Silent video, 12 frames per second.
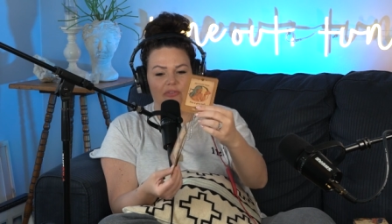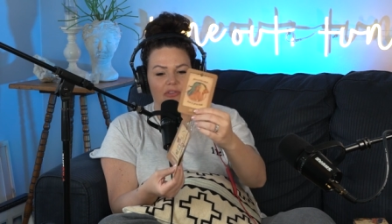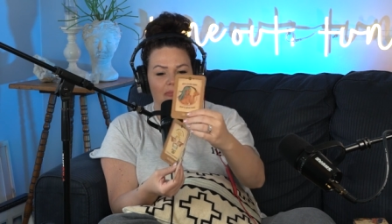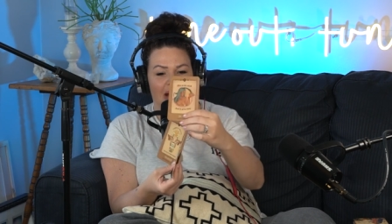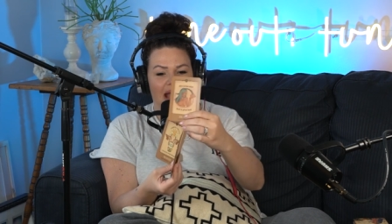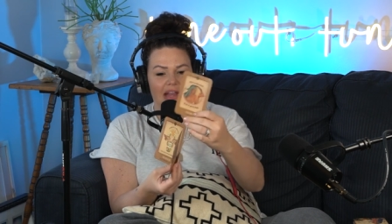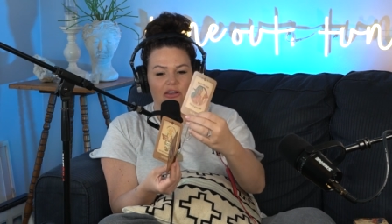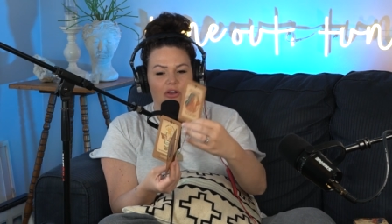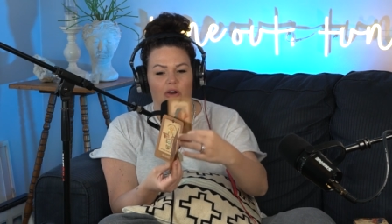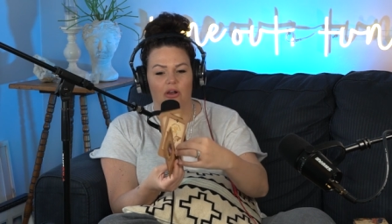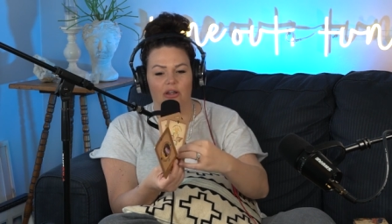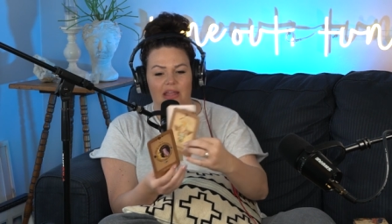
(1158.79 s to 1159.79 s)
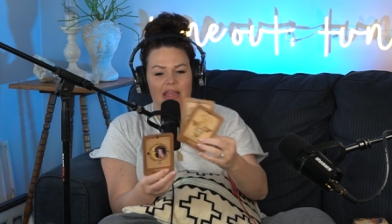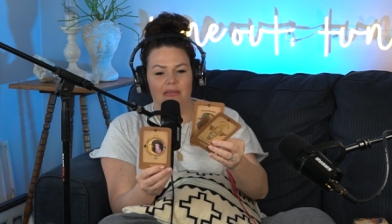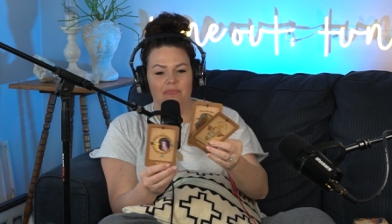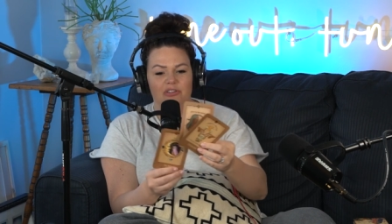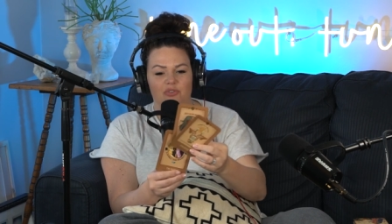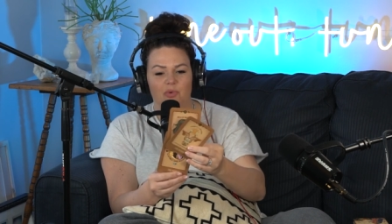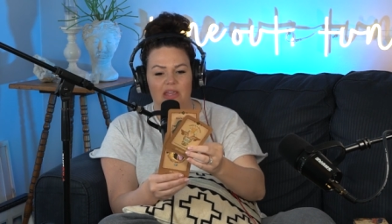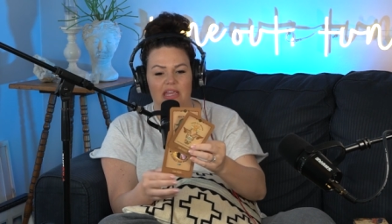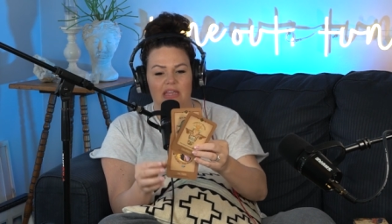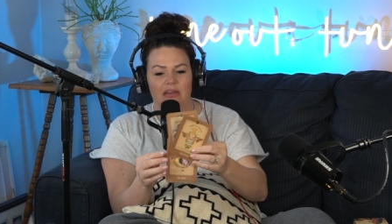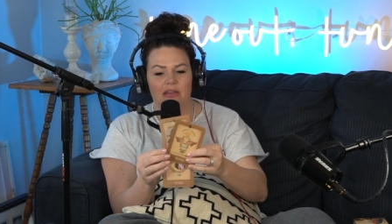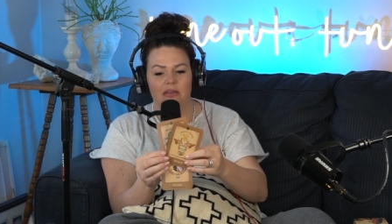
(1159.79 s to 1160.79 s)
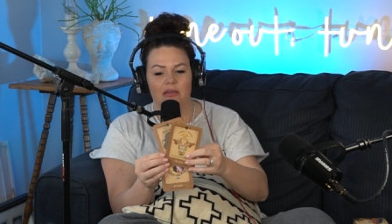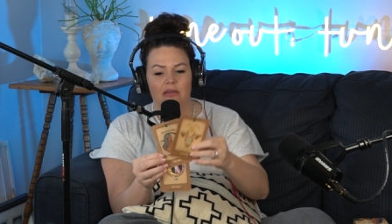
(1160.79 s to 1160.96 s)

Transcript: the mind card in between,